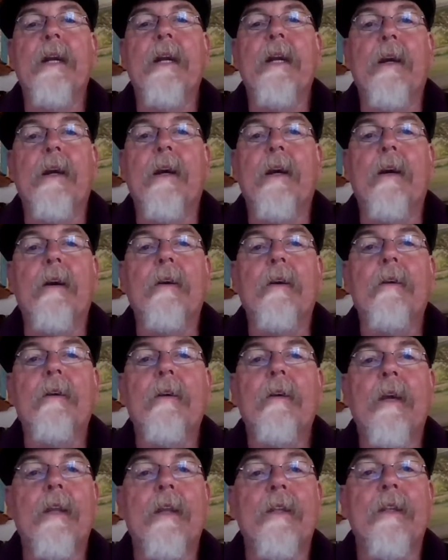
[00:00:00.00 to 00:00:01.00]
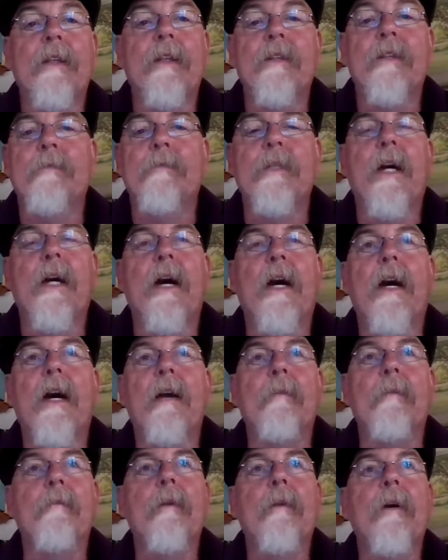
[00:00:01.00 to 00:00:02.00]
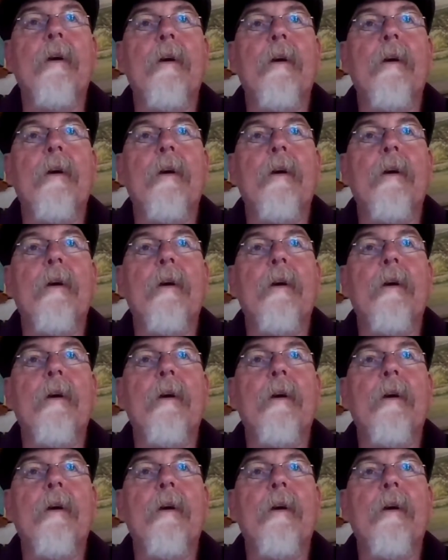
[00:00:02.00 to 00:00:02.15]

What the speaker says: up there and to spend some time.